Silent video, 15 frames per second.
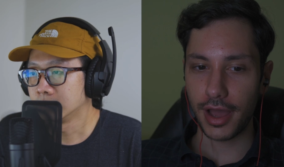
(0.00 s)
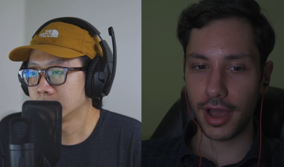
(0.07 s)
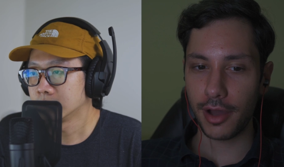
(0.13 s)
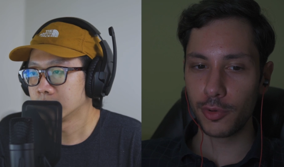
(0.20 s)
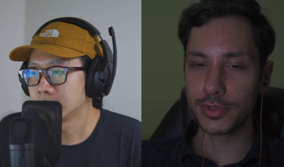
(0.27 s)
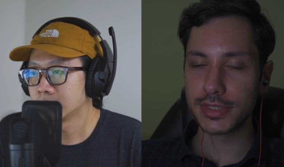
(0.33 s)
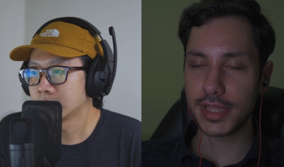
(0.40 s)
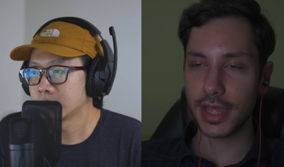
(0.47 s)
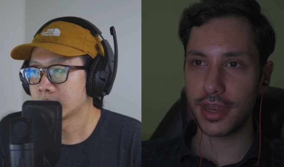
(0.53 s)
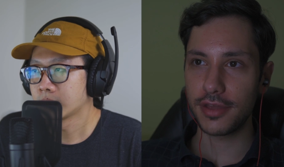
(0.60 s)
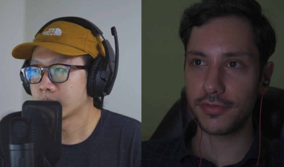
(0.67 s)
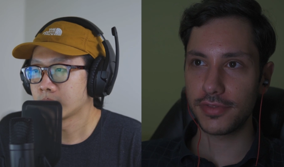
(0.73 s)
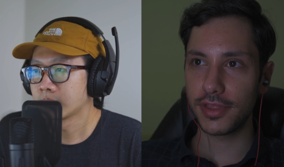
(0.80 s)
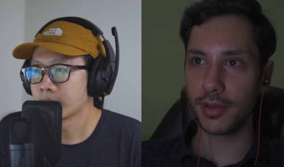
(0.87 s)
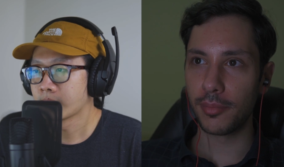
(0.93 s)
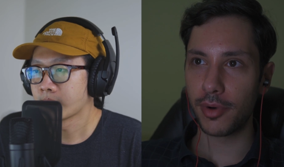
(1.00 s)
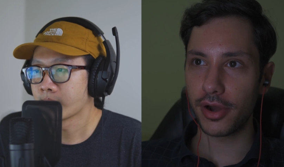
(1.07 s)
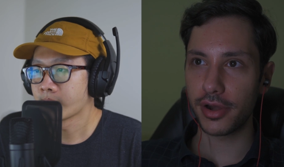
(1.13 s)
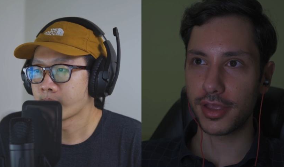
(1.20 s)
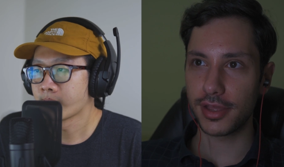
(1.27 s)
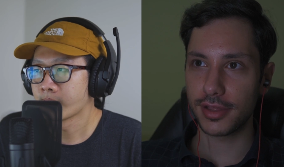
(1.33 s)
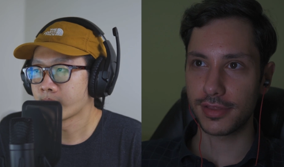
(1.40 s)
Speaker 1: how is the NFT
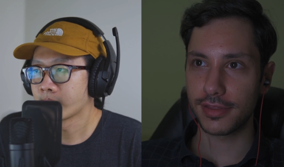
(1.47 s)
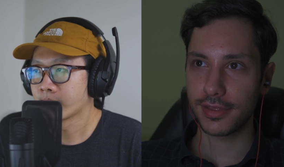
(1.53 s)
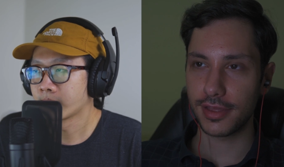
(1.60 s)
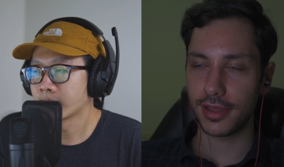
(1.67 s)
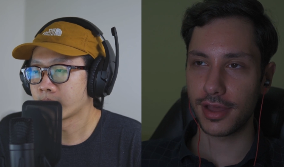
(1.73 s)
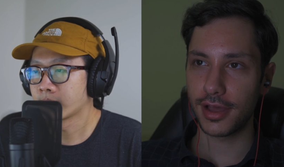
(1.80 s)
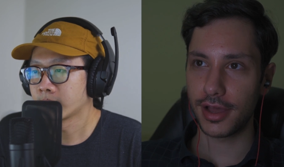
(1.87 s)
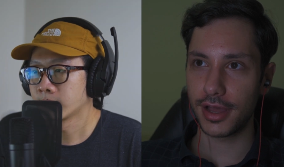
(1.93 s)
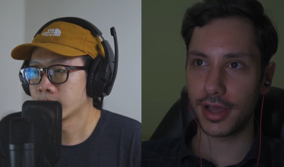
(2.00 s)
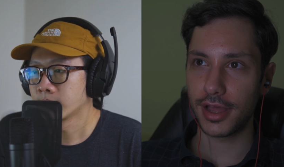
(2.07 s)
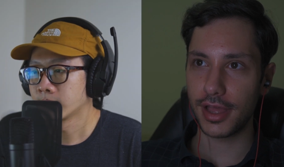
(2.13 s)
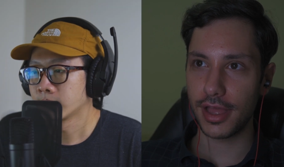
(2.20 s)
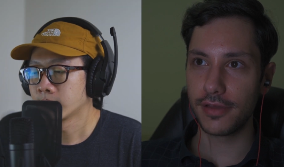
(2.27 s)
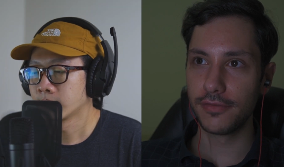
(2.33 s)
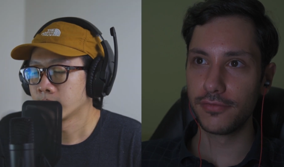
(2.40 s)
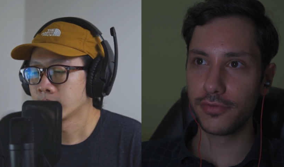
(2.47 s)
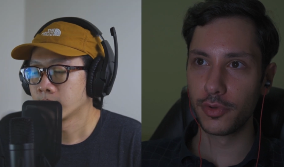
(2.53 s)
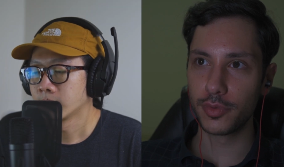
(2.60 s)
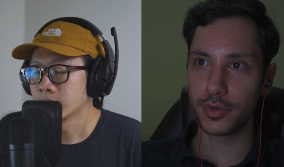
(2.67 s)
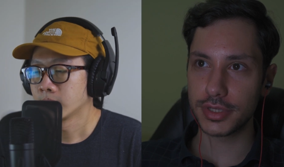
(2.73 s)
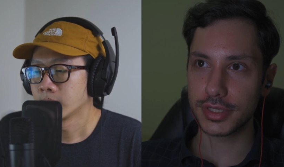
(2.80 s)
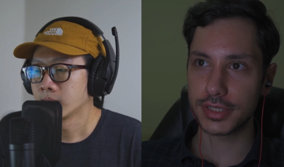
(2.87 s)
market uh,
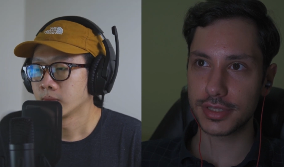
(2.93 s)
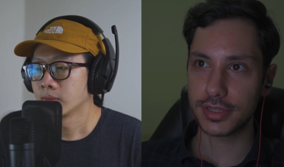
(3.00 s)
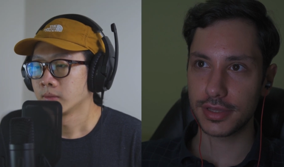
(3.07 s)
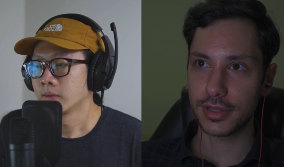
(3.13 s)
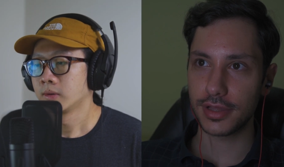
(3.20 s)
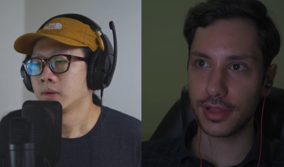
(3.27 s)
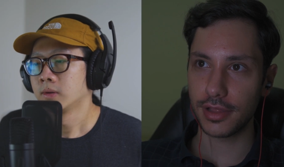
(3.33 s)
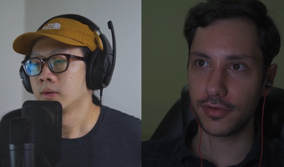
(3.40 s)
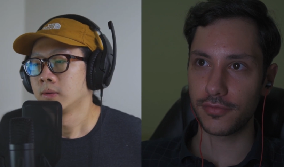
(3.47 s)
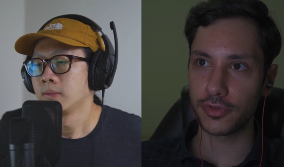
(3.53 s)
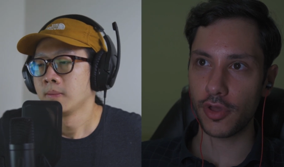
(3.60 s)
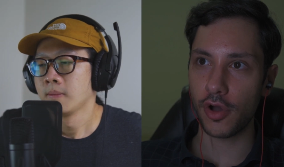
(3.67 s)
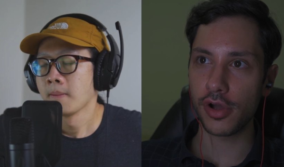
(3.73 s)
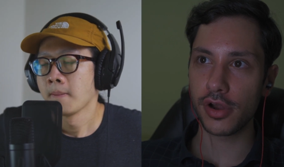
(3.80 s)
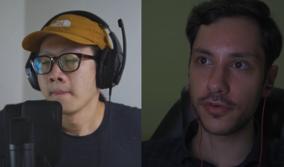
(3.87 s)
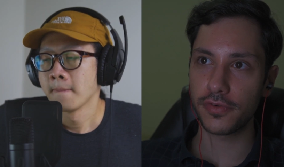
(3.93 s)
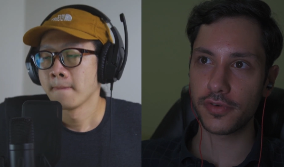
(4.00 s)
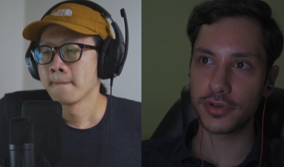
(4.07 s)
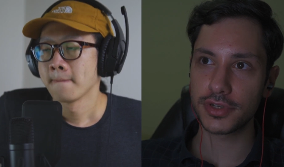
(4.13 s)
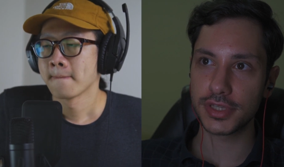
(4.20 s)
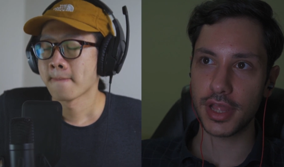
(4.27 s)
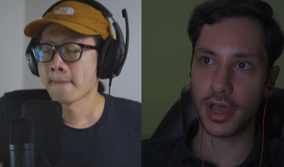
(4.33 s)
influenced
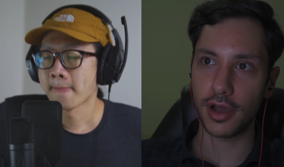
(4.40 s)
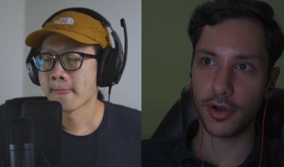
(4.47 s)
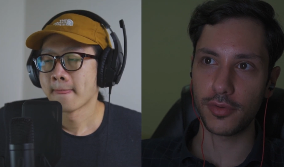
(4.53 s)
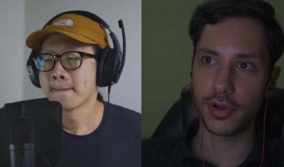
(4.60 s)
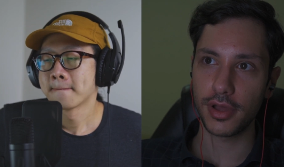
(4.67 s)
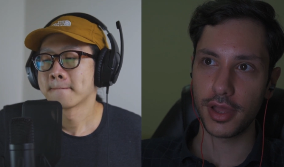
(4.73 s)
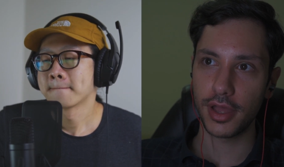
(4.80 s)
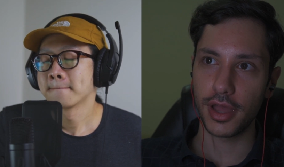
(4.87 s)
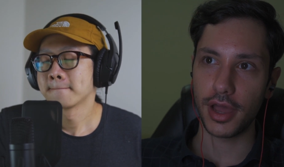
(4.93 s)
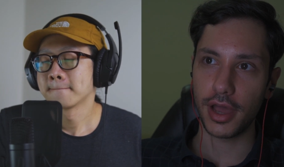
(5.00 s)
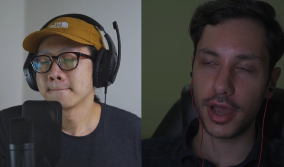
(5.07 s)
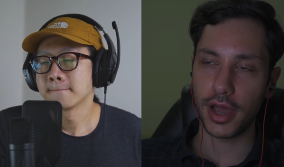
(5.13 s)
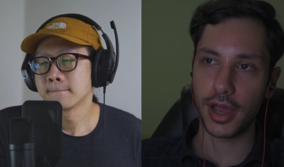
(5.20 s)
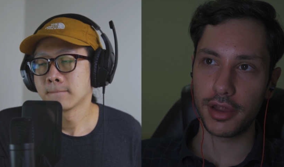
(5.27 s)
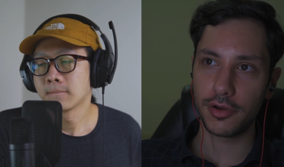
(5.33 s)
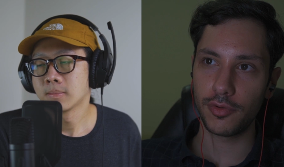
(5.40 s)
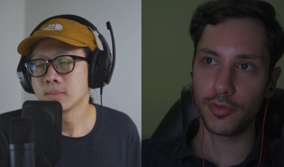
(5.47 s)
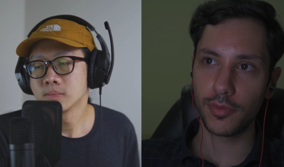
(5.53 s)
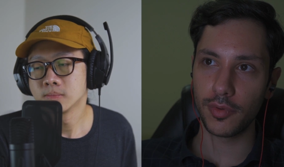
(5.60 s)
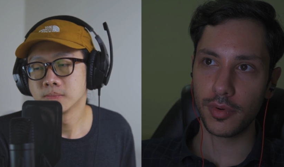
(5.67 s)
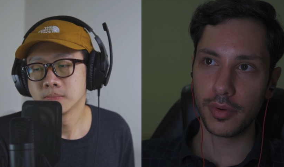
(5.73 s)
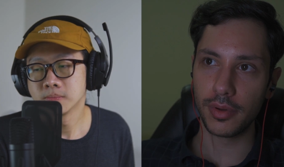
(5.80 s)
photographers now, and
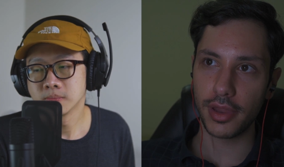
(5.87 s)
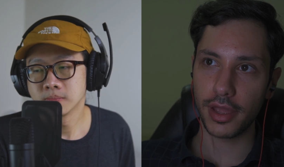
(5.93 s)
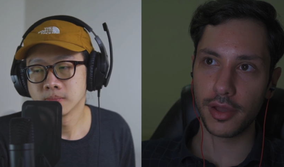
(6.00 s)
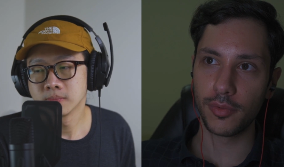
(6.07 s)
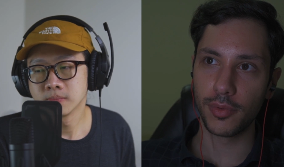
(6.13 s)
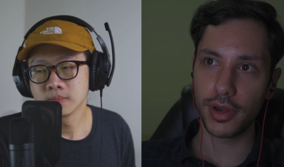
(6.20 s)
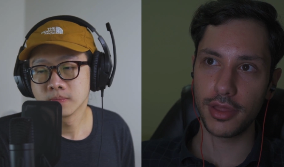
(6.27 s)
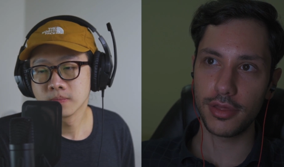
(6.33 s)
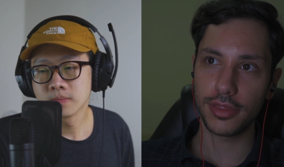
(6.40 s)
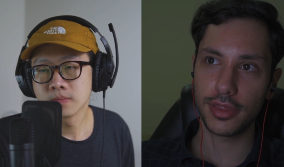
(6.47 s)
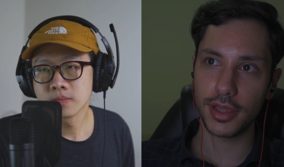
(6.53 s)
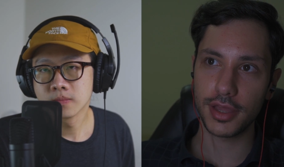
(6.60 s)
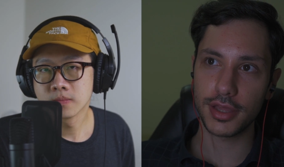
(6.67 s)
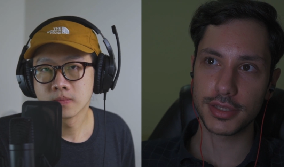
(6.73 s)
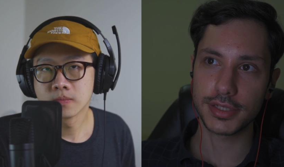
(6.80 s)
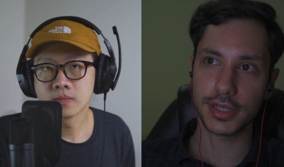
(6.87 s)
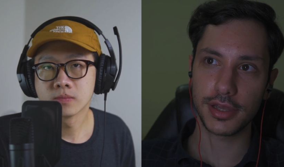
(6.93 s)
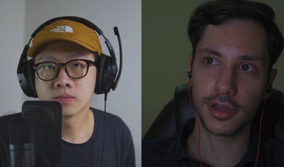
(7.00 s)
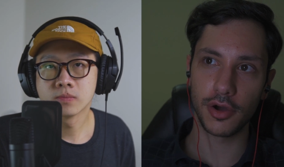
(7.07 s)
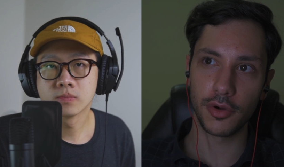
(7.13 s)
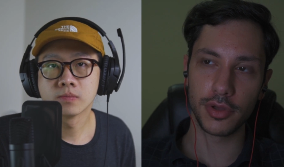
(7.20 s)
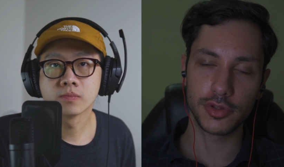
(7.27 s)
like what do you think is
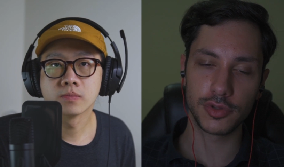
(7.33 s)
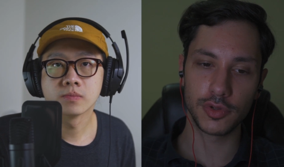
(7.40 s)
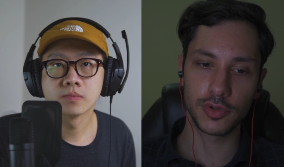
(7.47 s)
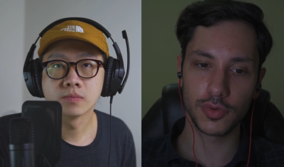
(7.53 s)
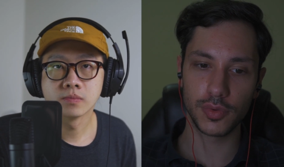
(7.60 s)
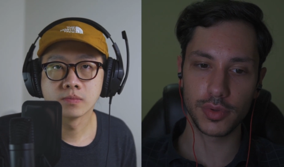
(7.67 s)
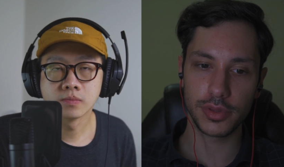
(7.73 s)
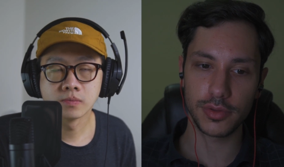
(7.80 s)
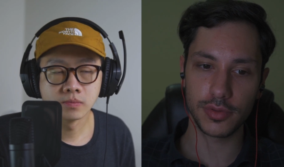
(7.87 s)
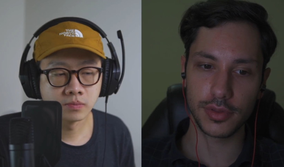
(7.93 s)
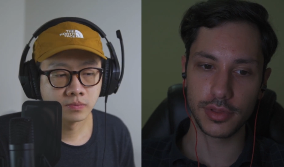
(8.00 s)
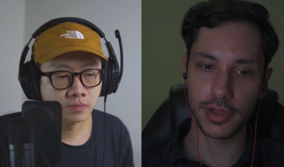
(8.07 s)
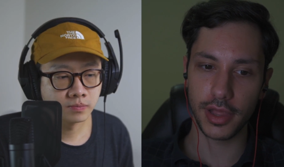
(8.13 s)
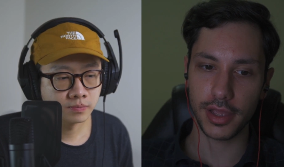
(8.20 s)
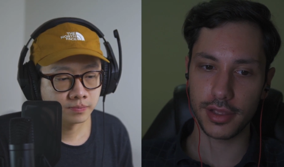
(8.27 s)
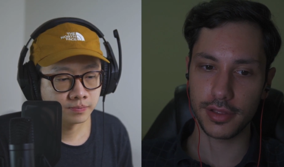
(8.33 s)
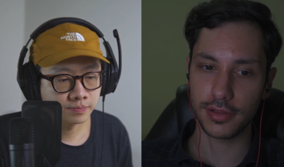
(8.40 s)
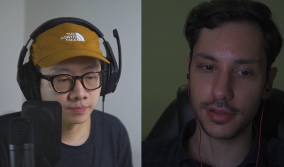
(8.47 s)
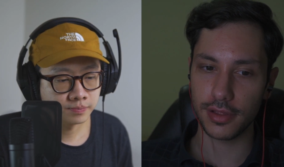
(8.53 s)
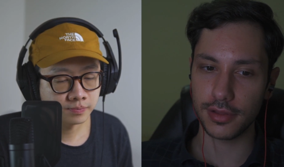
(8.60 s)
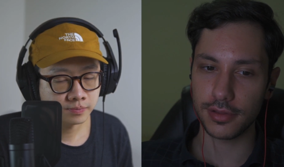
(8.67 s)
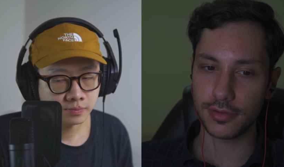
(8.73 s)
it going to do with like
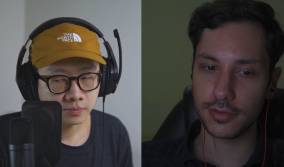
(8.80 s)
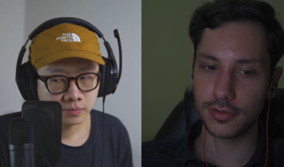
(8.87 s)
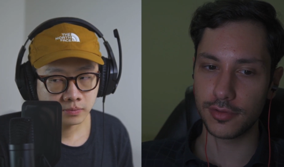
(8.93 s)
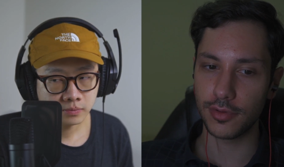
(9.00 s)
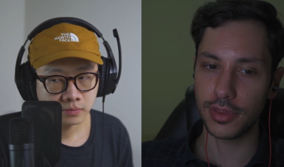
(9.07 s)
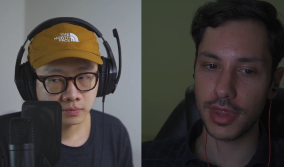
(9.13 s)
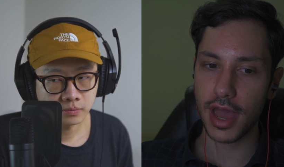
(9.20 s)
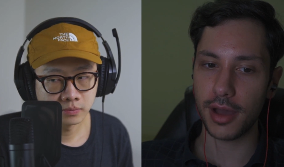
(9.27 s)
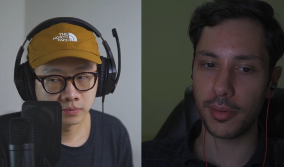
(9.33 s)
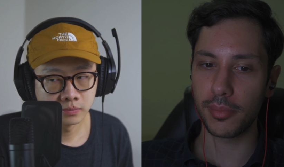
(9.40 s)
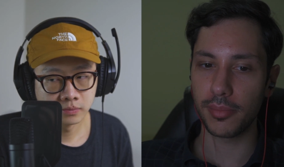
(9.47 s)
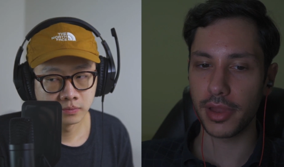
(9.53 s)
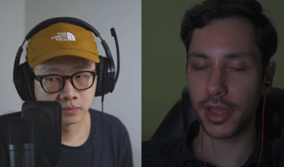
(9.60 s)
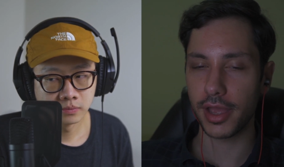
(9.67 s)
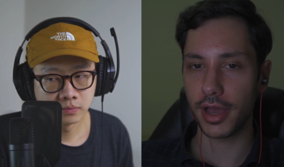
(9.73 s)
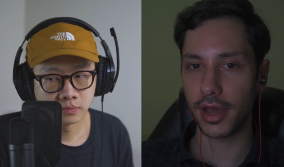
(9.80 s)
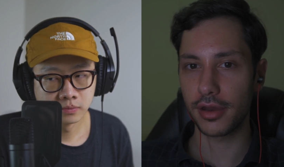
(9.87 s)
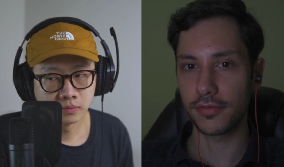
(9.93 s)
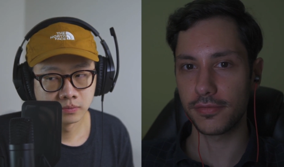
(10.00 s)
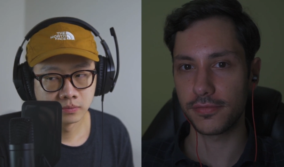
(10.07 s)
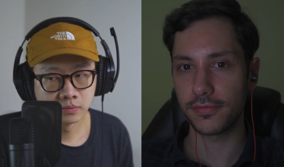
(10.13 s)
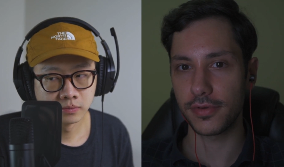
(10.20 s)
to that like
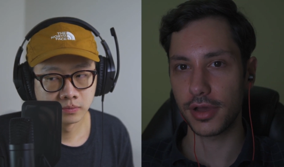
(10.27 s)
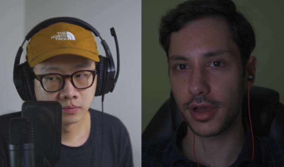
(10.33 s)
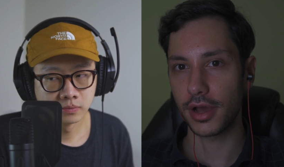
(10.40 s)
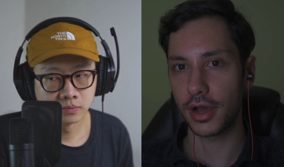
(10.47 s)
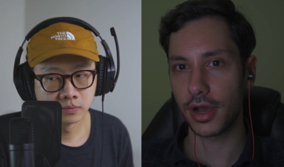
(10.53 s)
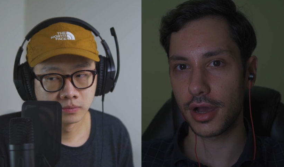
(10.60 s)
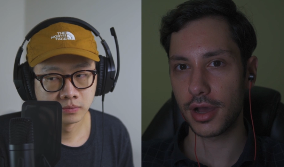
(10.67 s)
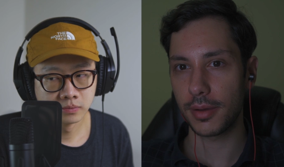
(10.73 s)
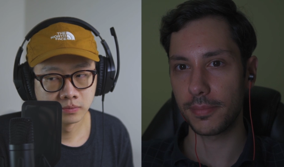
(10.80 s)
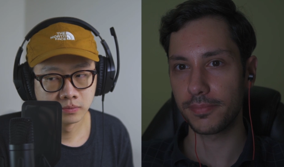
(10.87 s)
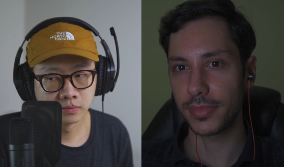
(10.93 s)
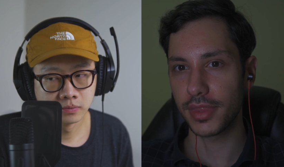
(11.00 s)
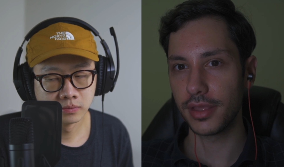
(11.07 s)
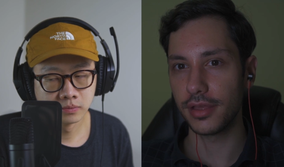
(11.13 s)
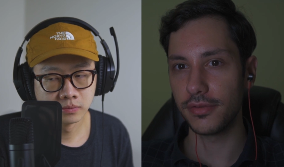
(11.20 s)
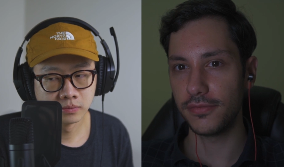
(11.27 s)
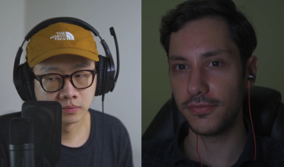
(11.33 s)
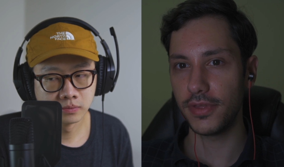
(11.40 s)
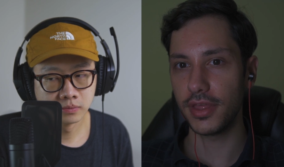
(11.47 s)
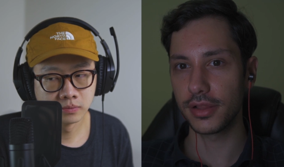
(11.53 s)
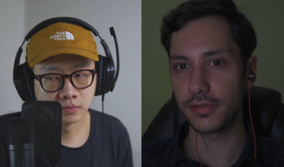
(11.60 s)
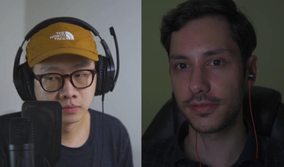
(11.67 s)
kind of uh,
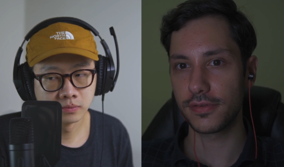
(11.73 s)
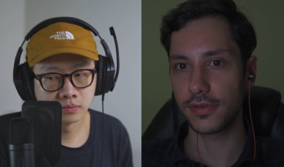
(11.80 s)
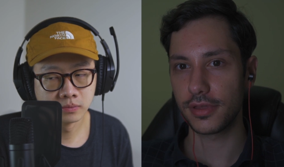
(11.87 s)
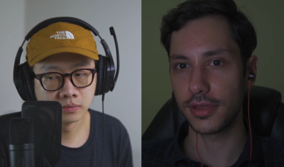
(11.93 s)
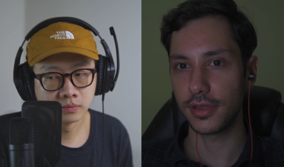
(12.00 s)
field?